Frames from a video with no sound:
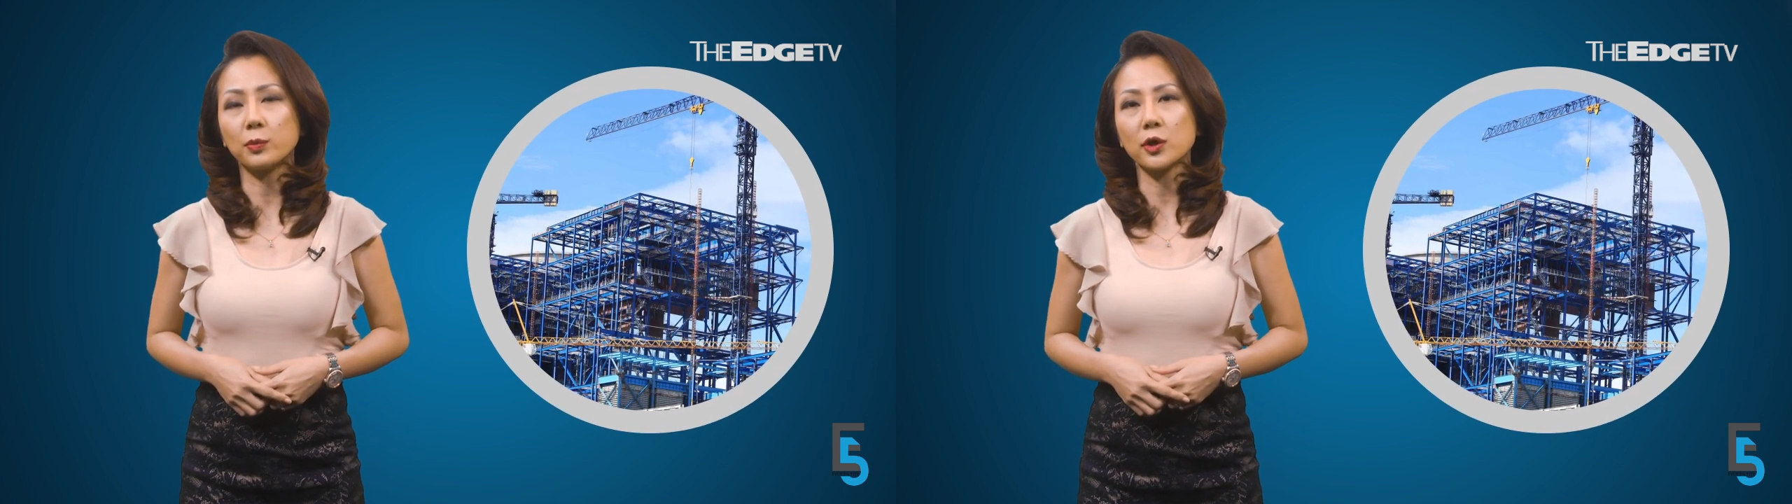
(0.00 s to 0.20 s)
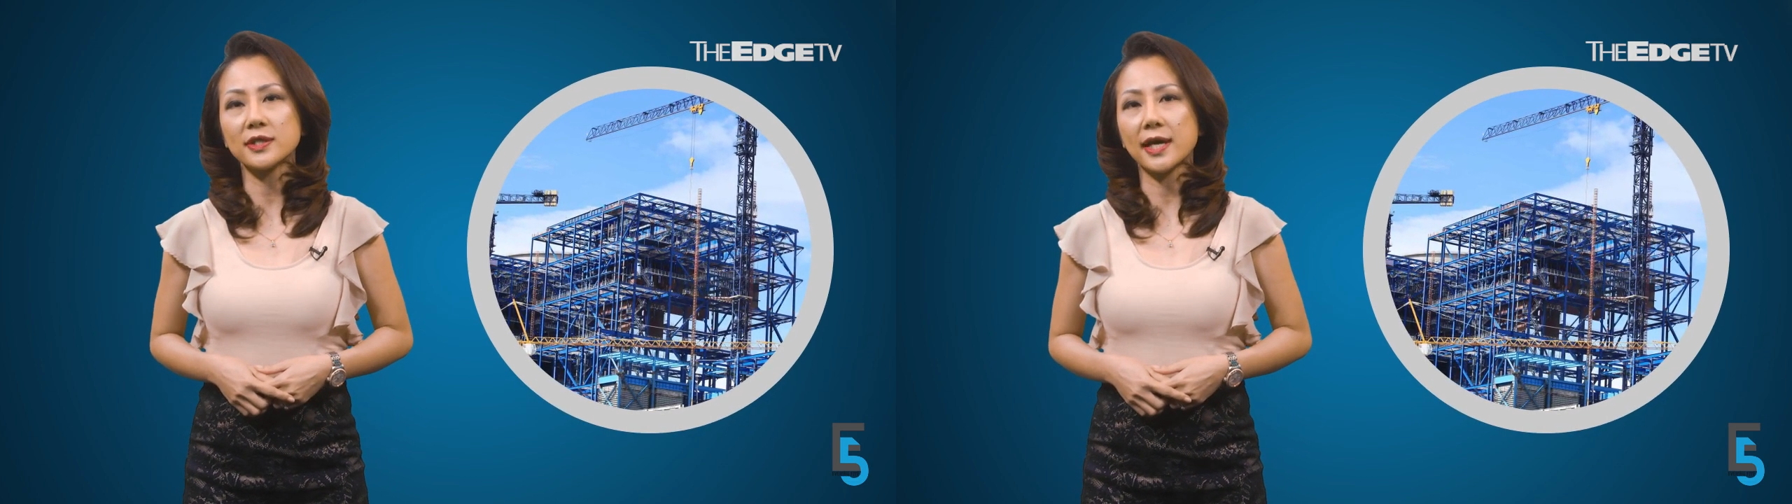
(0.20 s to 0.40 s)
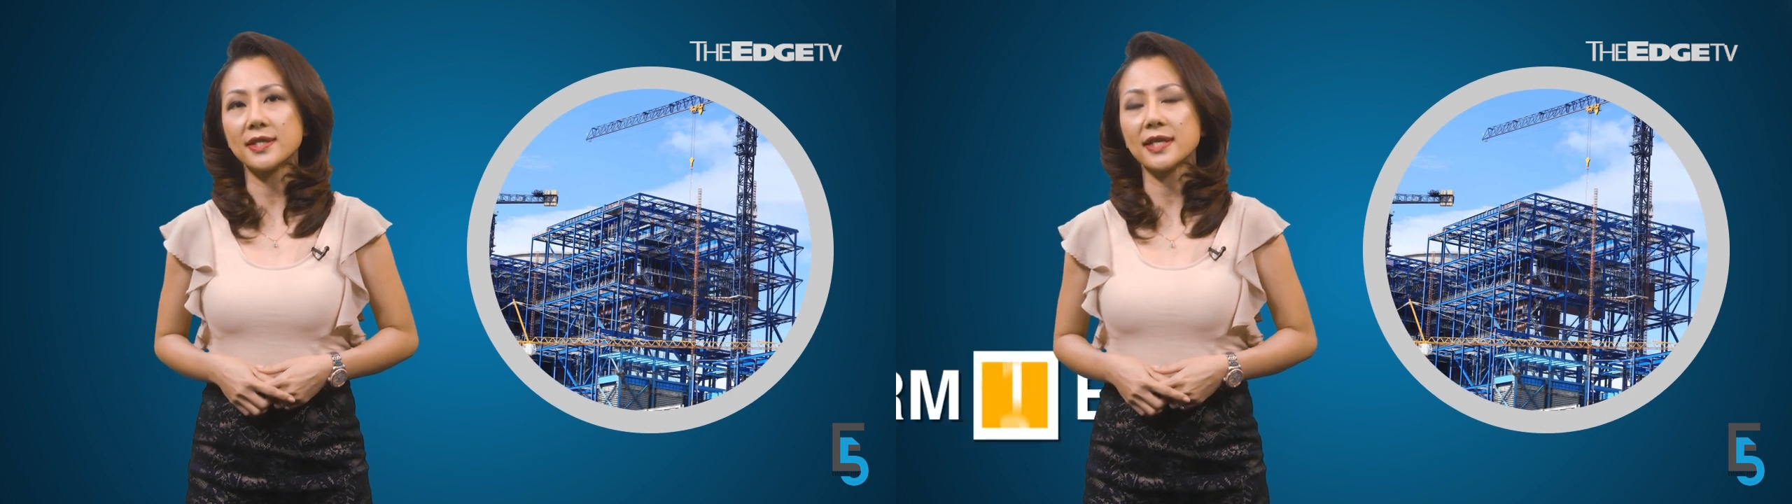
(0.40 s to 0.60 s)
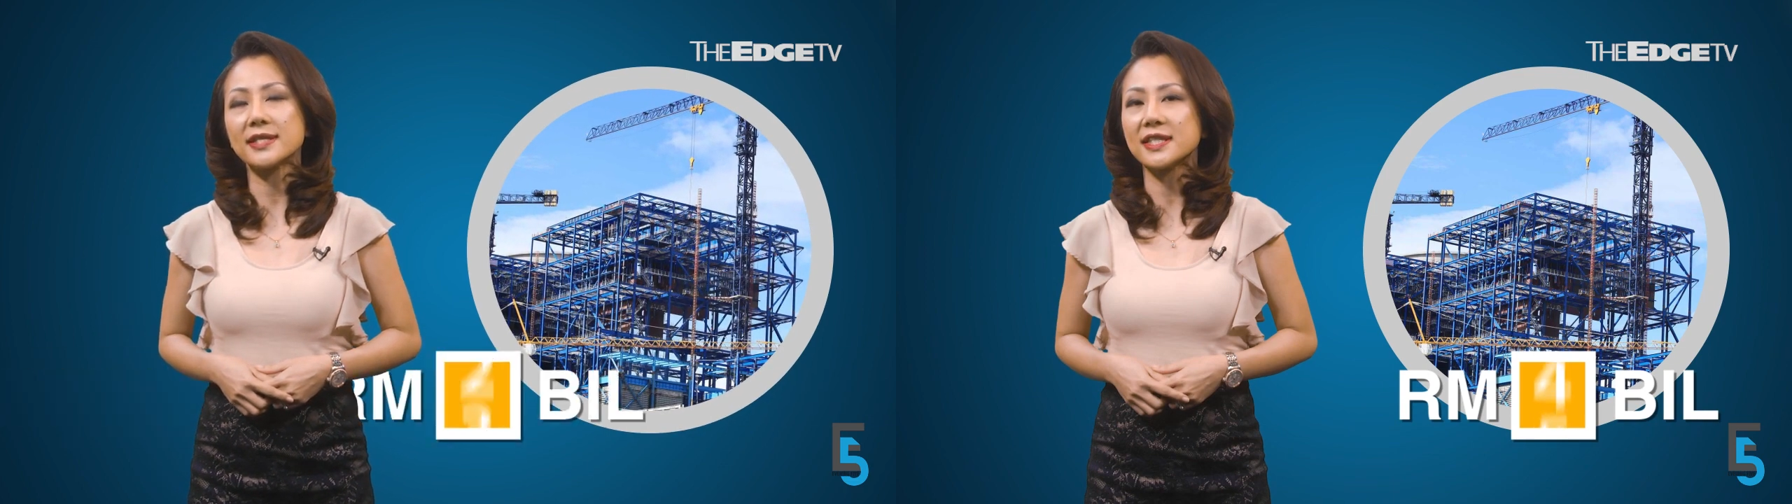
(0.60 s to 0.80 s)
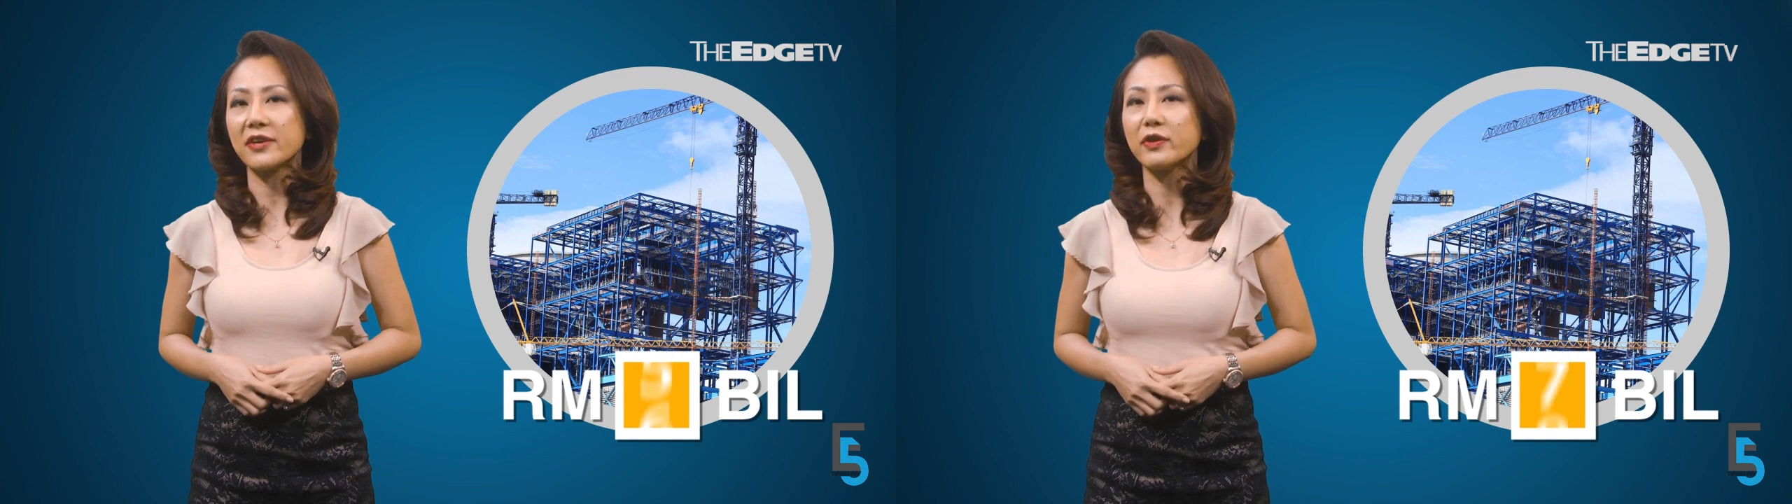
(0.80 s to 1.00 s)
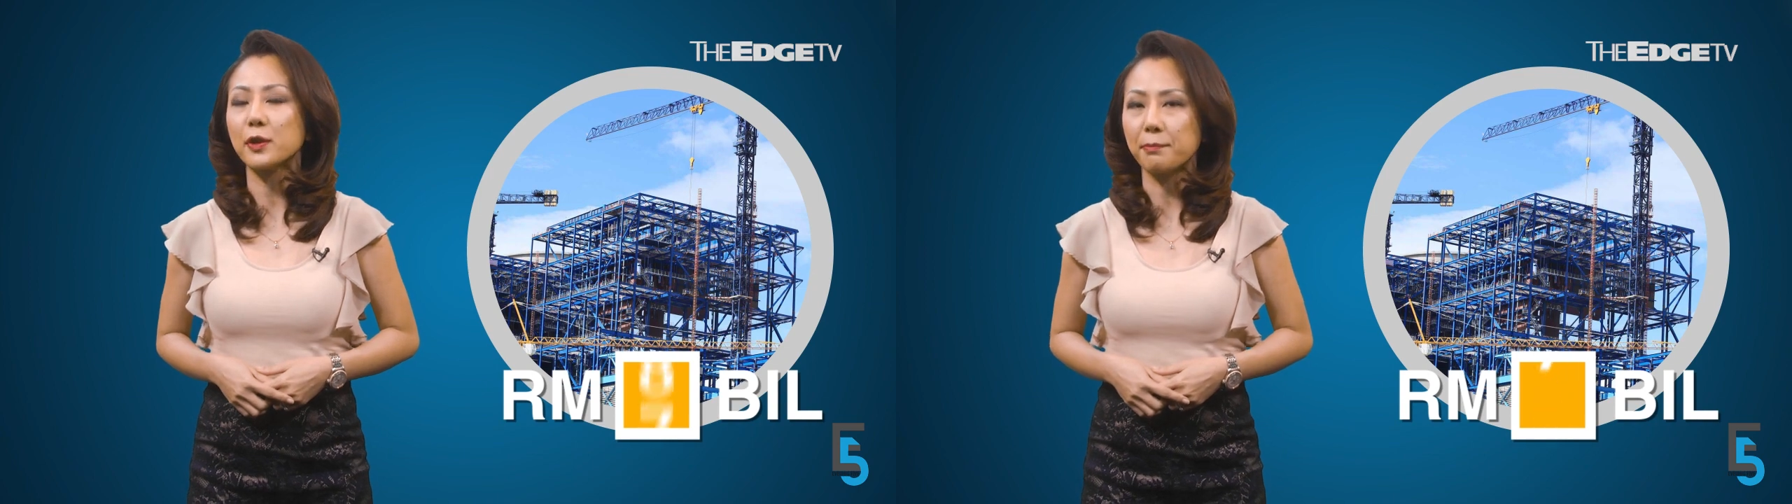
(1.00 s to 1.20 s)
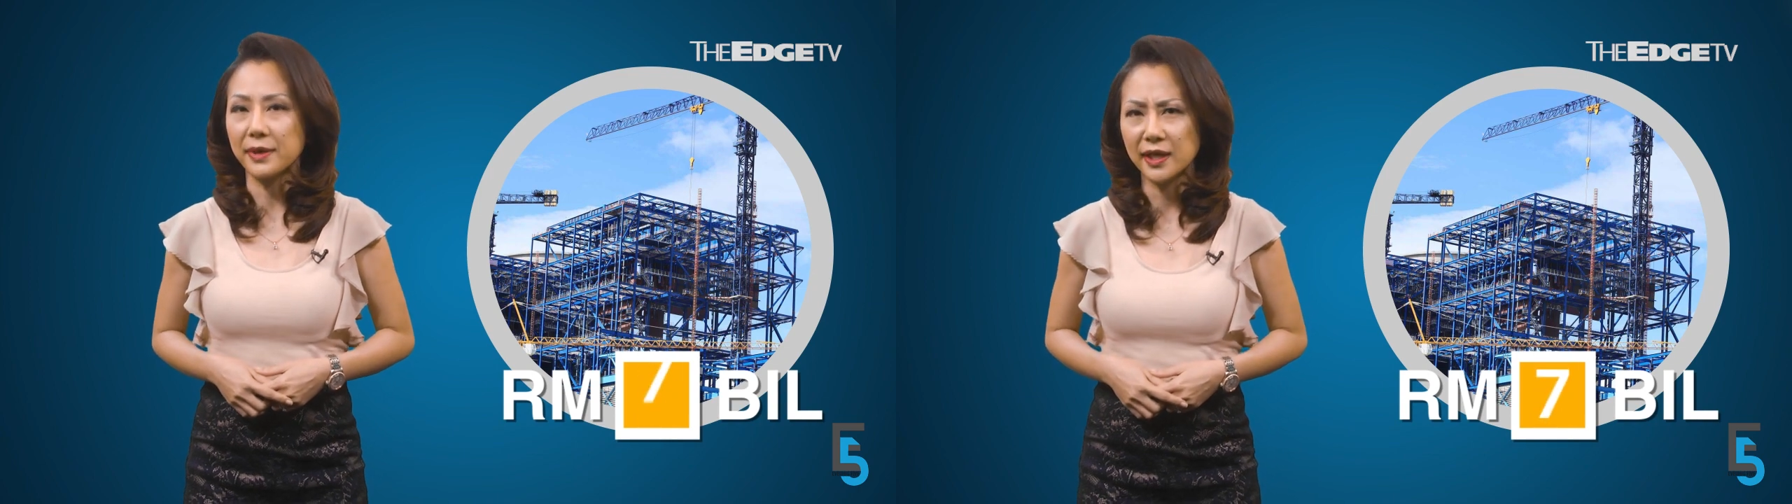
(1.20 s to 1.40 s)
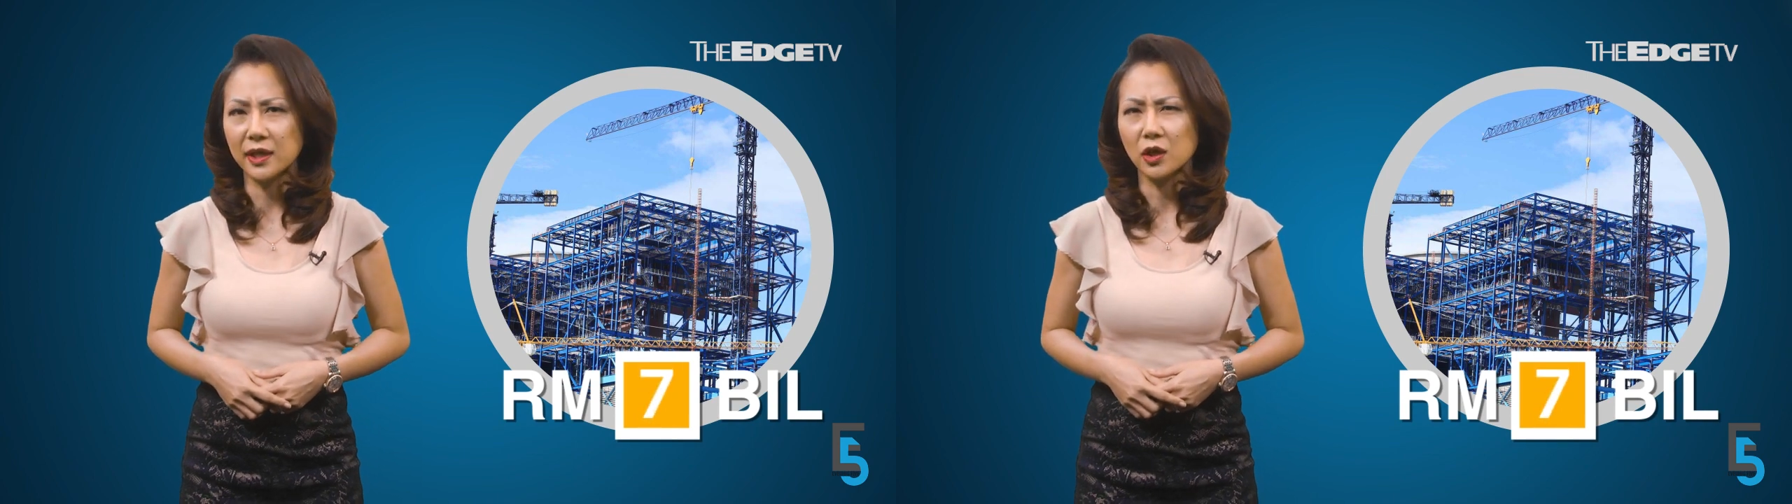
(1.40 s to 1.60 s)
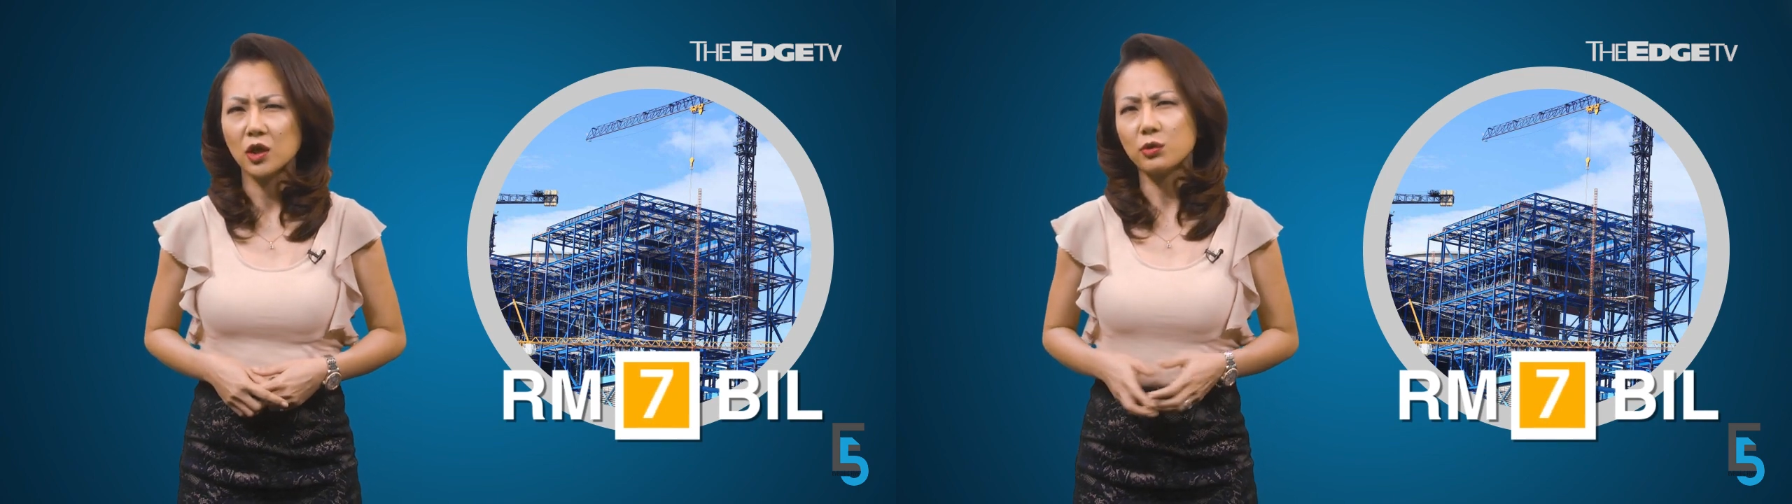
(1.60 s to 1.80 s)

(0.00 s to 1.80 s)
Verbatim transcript: book stands at seven billion,